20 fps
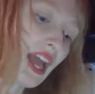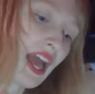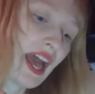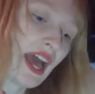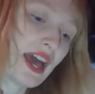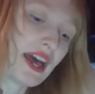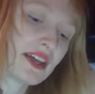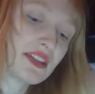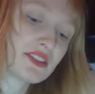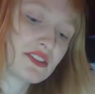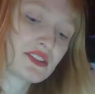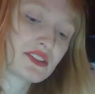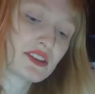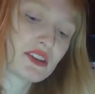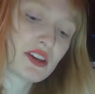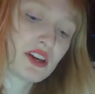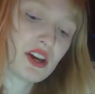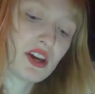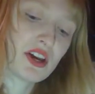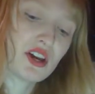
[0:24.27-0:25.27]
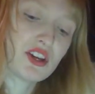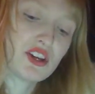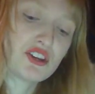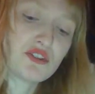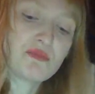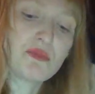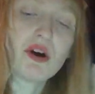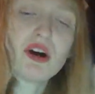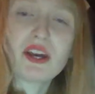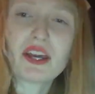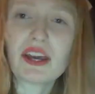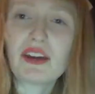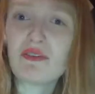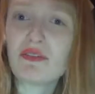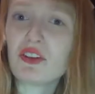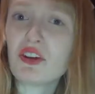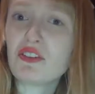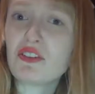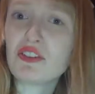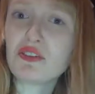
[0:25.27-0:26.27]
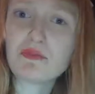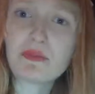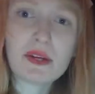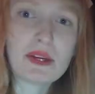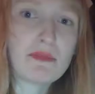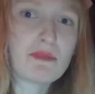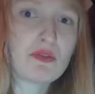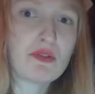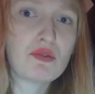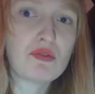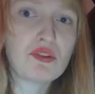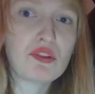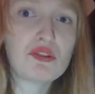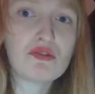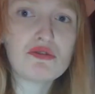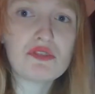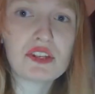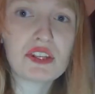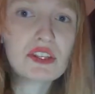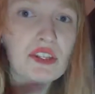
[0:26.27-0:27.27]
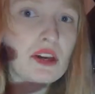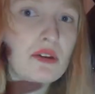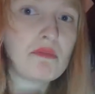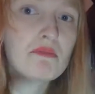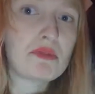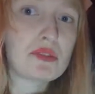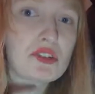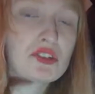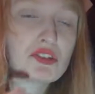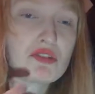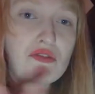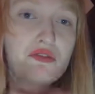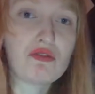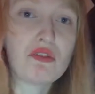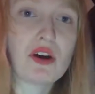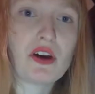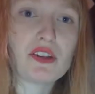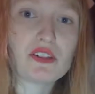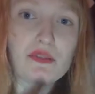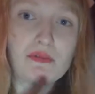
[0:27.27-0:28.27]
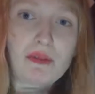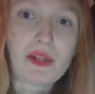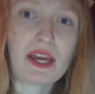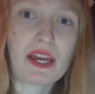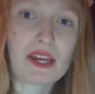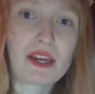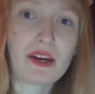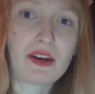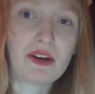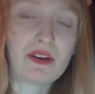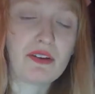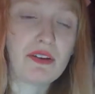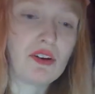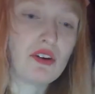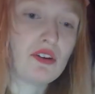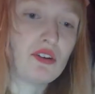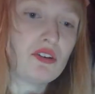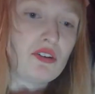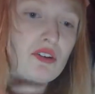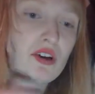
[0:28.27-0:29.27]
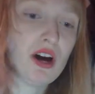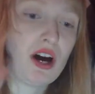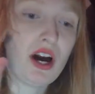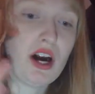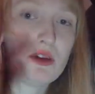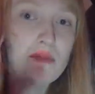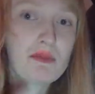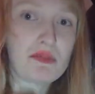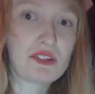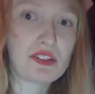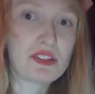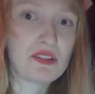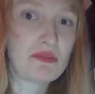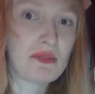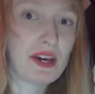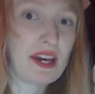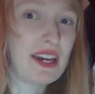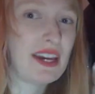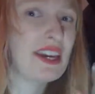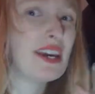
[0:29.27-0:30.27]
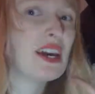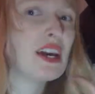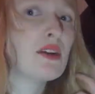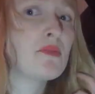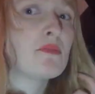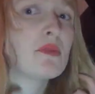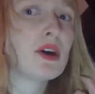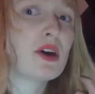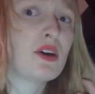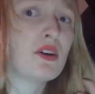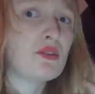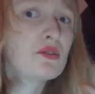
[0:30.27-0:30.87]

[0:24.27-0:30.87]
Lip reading: And you might have noticed people using numbers to refer to Pleco or hypersteme, but it